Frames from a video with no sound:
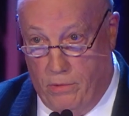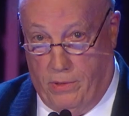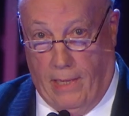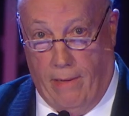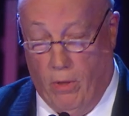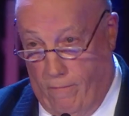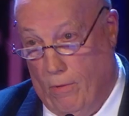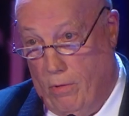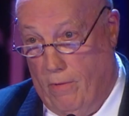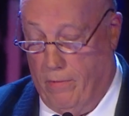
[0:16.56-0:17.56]
I would have
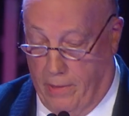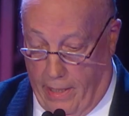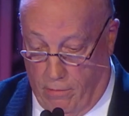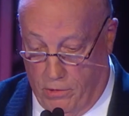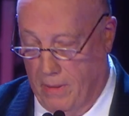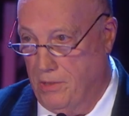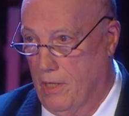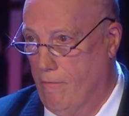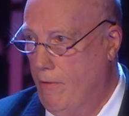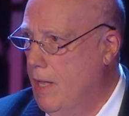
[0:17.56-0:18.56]
voted for diners
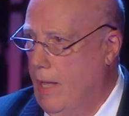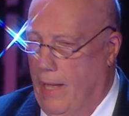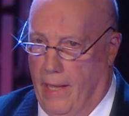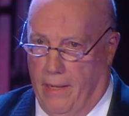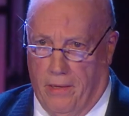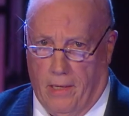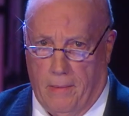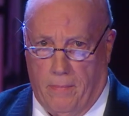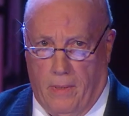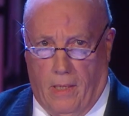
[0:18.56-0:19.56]
myself, and a
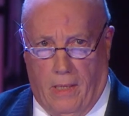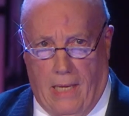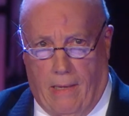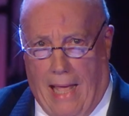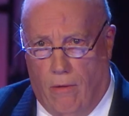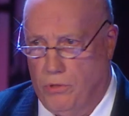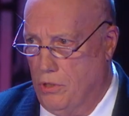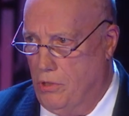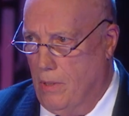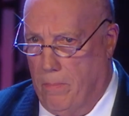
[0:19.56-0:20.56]
lot of houses,